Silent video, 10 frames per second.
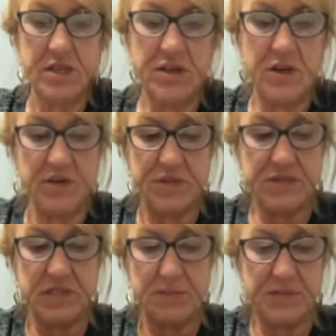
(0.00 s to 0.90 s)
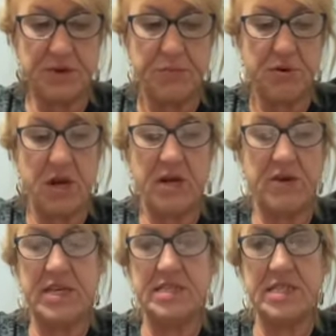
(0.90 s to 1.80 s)
know, there's some sort of
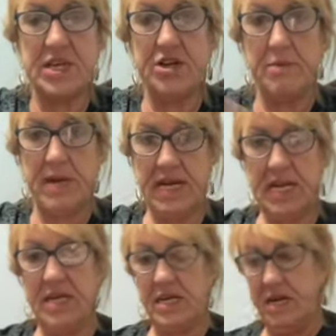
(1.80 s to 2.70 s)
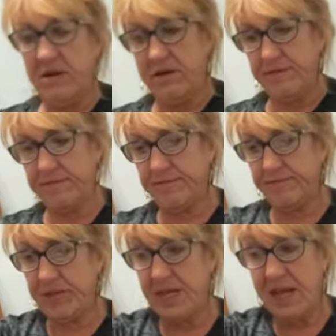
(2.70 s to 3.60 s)
progress that you're making here.
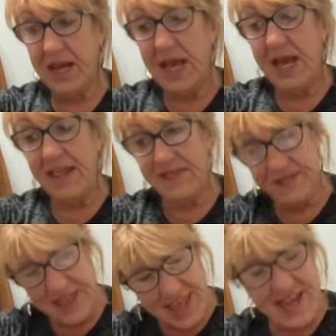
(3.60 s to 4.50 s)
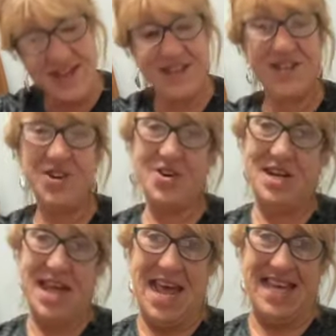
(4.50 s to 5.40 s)
And then your
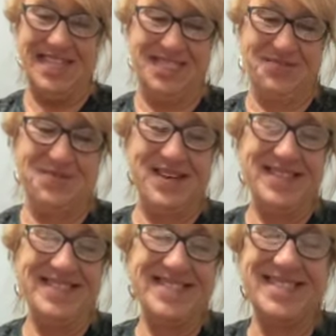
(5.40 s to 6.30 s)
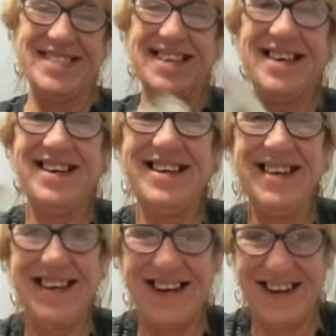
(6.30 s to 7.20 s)
last ones
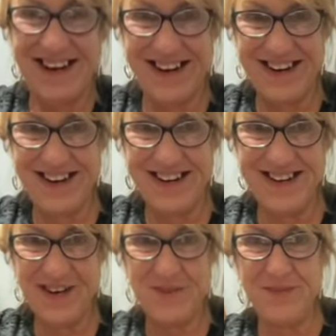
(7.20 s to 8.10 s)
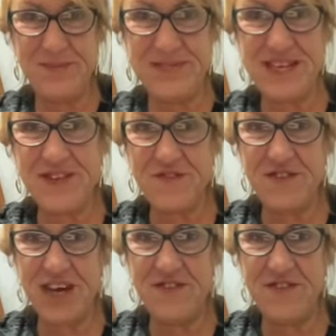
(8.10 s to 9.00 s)
are, the
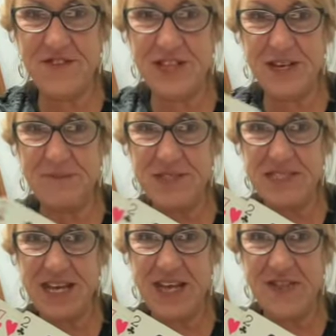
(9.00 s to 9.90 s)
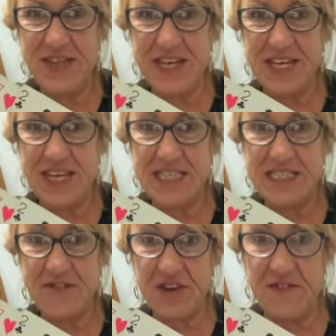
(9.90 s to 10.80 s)
Five of Clubs, the
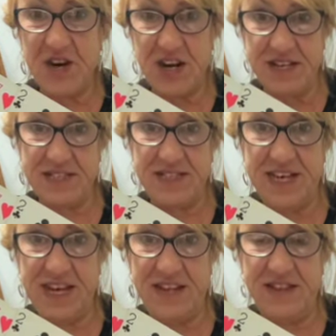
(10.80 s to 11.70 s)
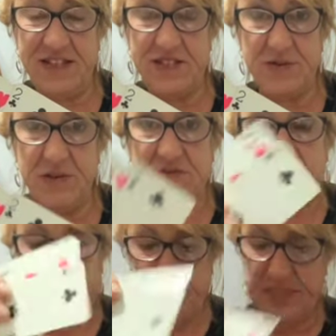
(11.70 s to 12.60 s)
Seven of Hearts, and the Two of
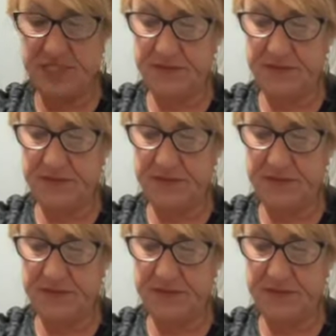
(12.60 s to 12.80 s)
Clubs.